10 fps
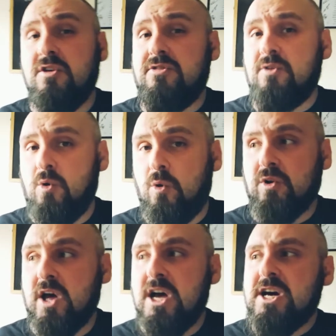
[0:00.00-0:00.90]
the thorn,
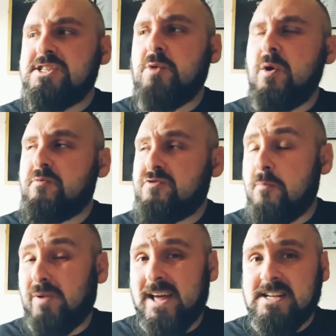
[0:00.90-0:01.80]
so it was
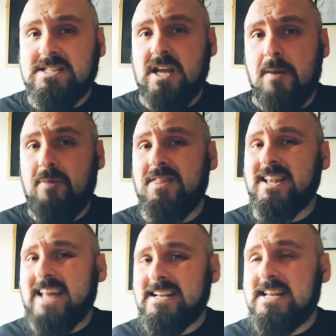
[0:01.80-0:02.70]
replaced by the
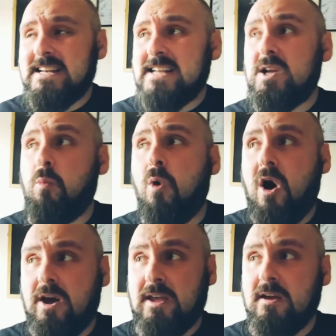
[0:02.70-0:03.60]
Latin letter
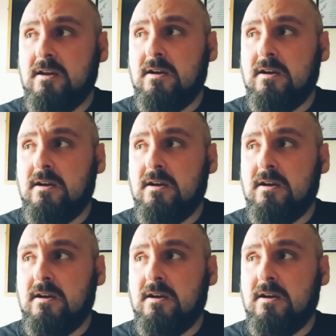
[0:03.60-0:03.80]
Y.